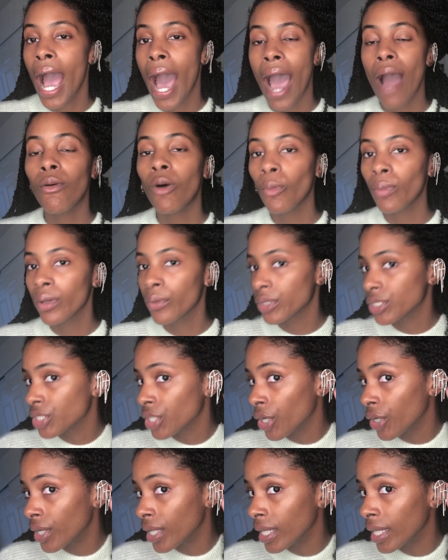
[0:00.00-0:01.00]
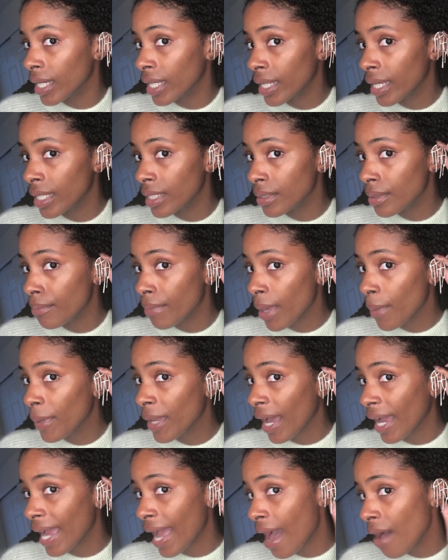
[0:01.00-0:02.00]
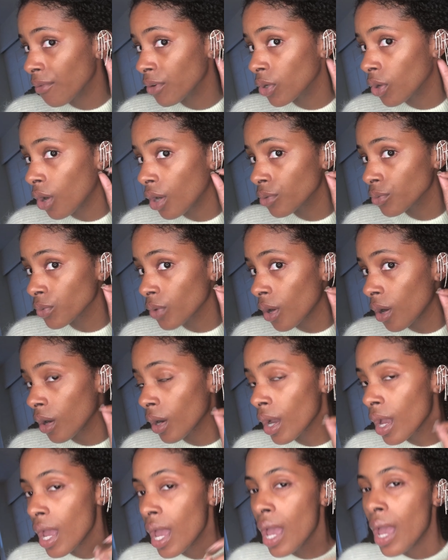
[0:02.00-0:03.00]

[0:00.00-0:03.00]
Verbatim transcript: I won't be returning it, and maybe I have it on wrong.